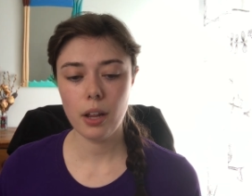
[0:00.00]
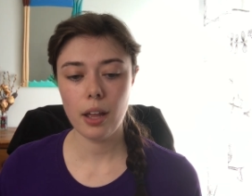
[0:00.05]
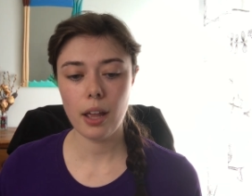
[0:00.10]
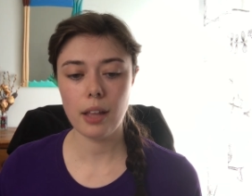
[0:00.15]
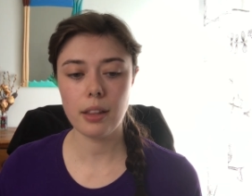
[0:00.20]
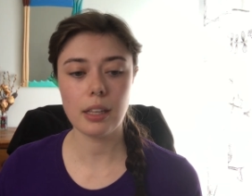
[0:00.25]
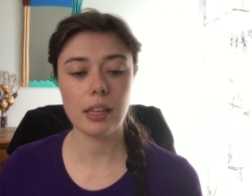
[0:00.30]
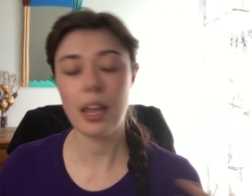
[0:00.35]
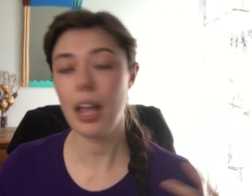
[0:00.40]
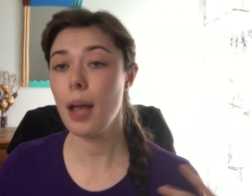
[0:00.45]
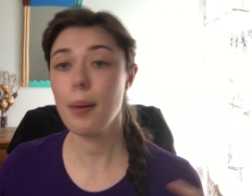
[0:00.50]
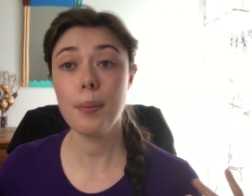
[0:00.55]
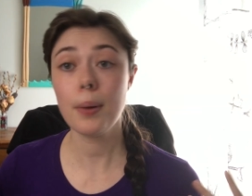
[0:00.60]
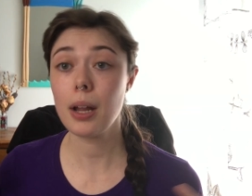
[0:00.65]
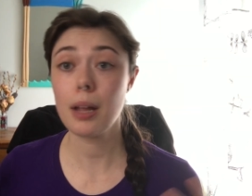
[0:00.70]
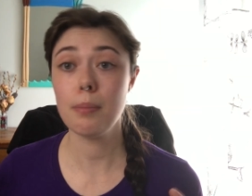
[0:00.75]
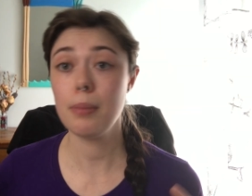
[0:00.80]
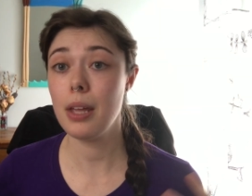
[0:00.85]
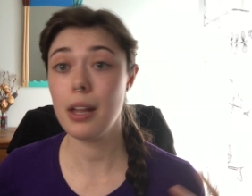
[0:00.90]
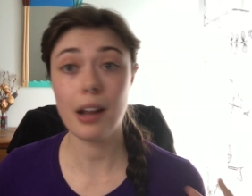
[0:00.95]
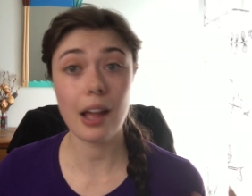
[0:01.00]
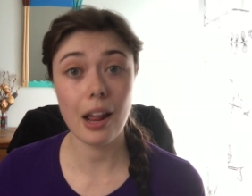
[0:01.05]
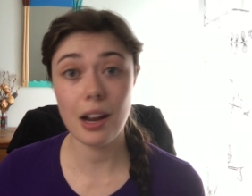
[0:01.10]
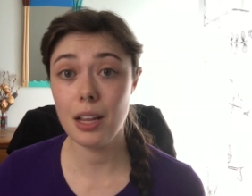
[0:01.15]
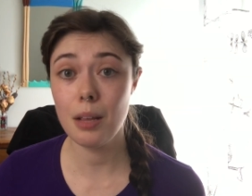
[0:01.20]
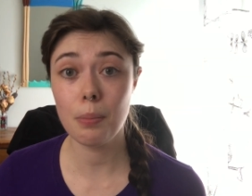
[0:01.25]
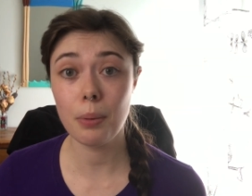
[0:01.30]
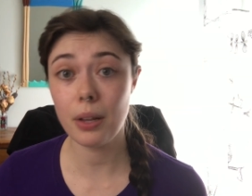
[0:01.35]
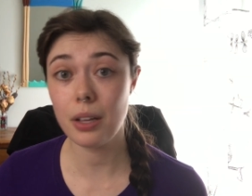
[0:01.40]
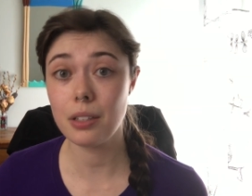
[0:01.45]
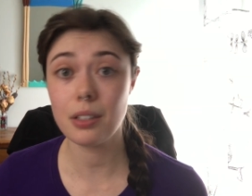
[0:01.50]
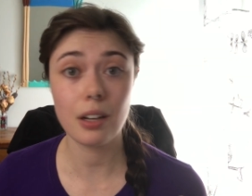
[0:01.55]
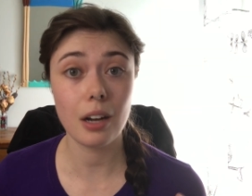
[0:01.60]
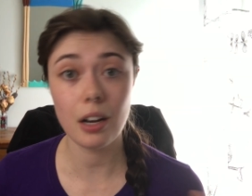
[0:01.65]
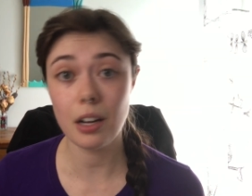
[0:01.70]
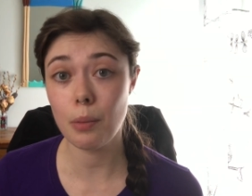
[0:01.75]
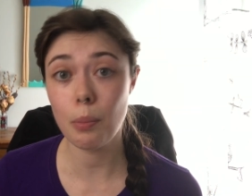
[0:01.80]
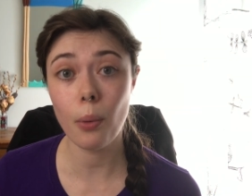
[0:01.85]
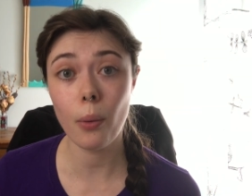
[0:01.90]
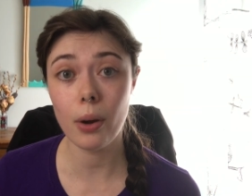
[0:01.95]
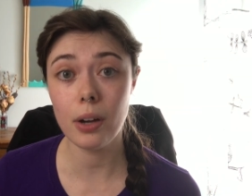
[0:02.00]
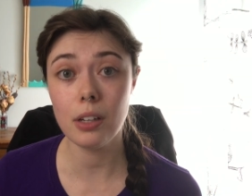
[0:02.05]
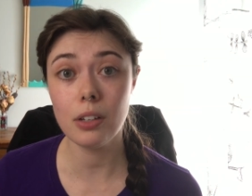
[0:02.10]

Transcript: and the camera can be at any place at any point.